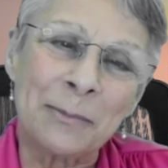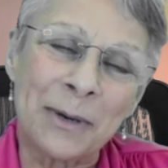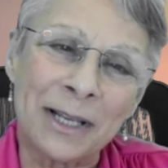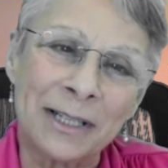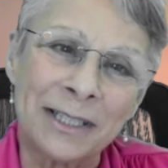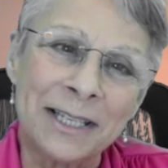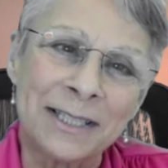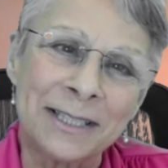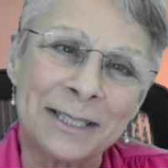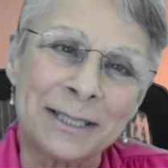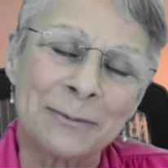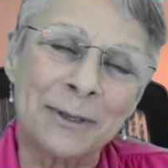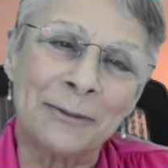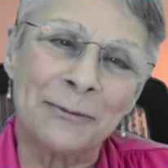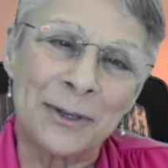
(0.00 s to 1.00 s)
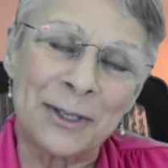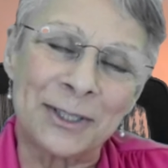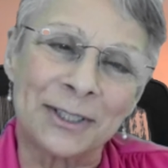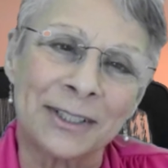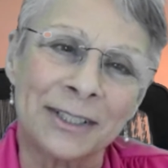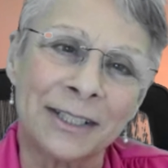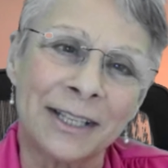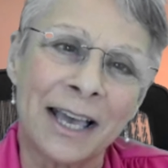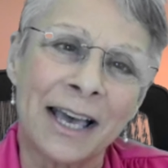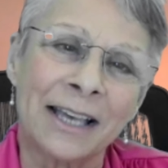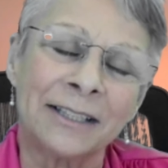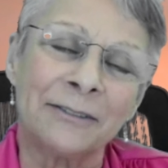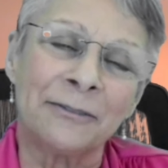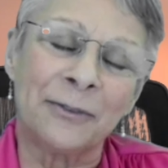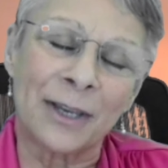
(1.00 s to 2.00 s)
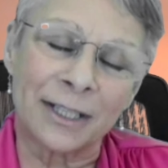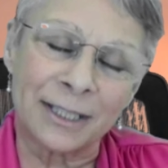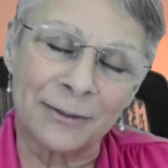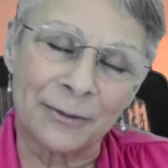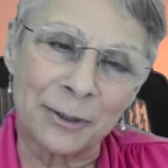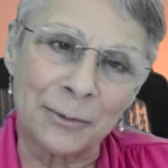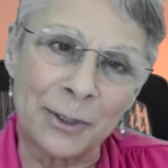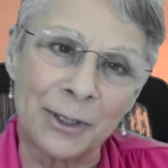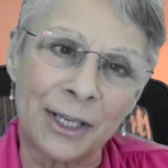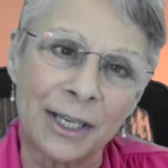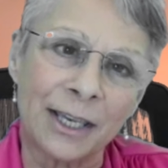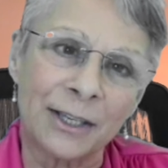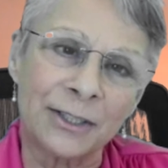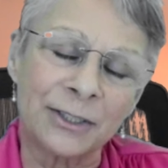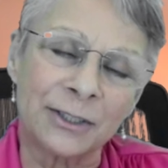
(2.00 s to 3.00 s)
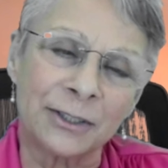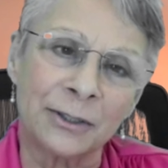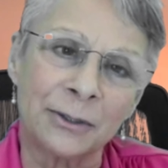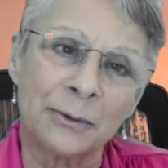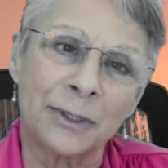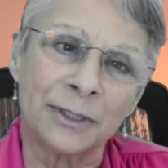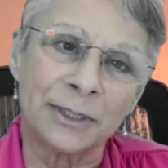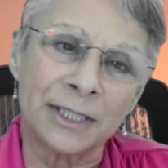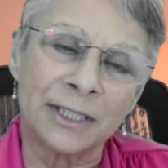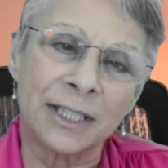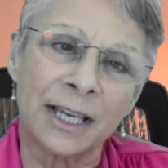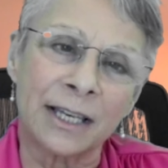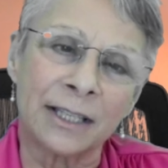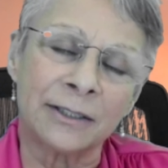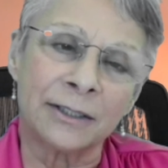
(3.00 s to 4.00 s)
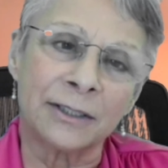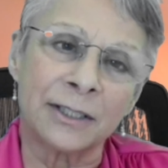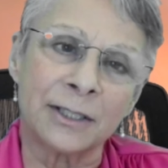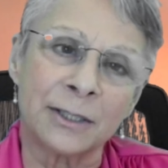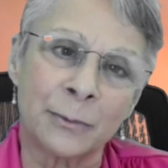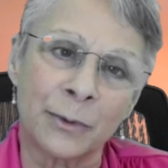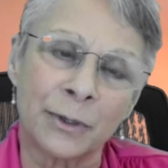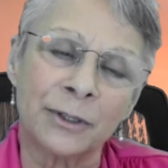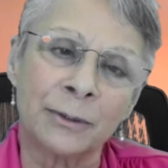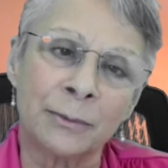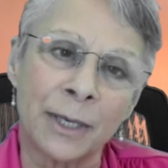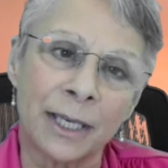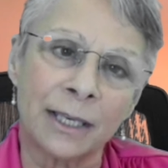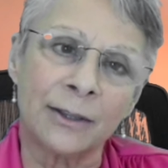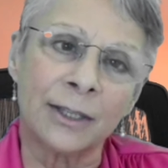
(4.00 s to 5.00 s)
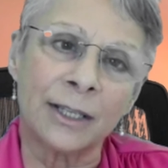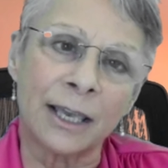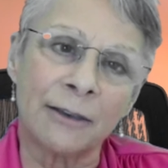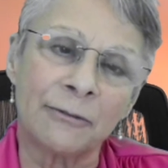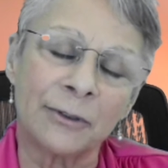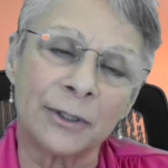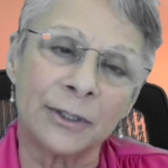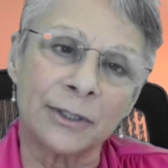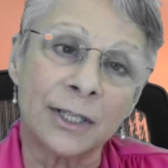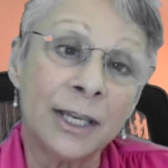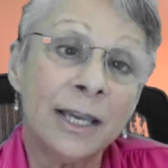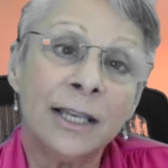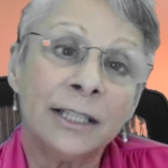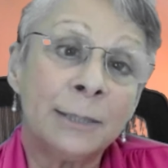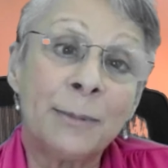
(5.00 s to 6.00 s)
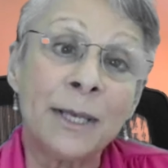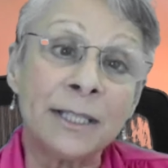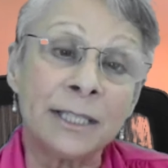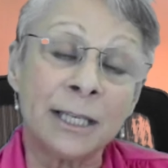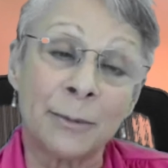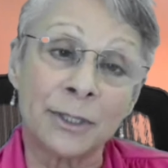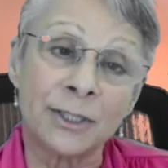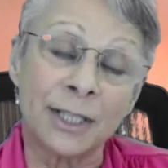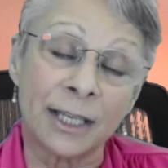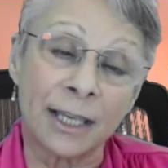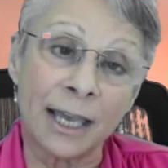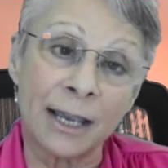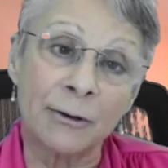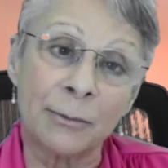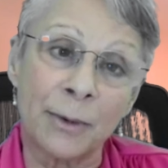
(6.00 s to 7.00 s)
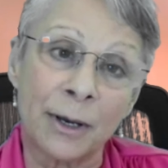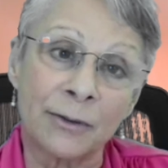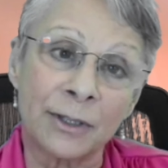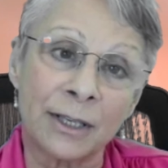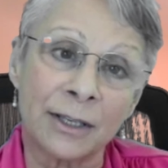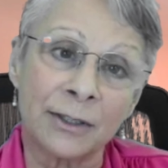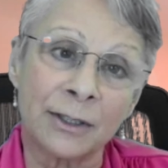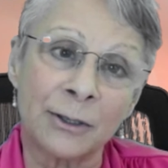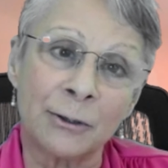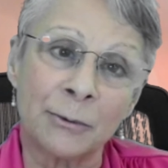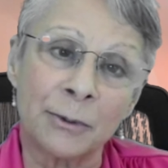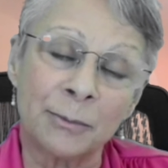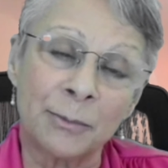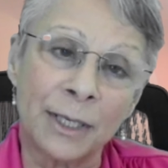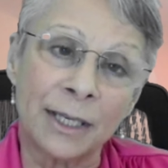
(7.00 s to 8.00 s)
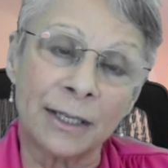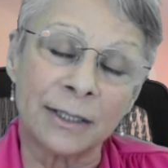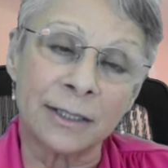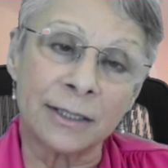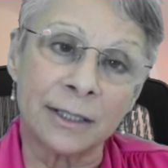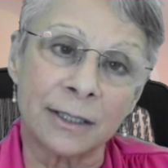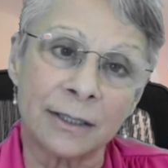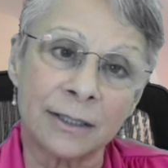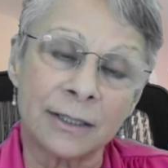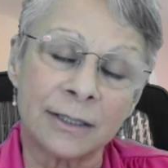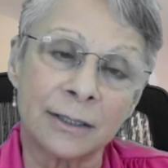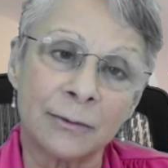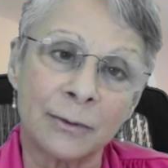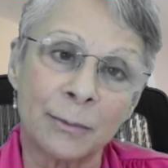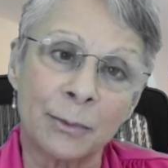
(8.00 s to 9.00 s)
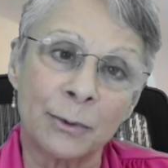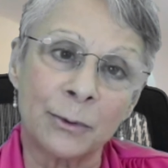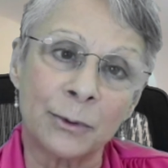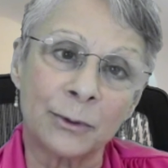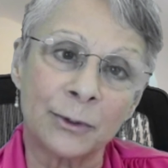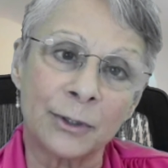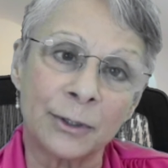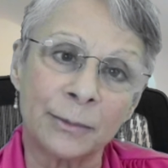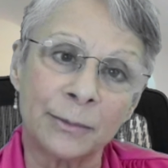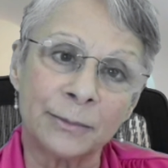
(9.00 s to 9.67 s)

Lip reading: by leaders with vision and effective communication who understand that it's worth making the effort. Depends how much they care about the other human beings that report.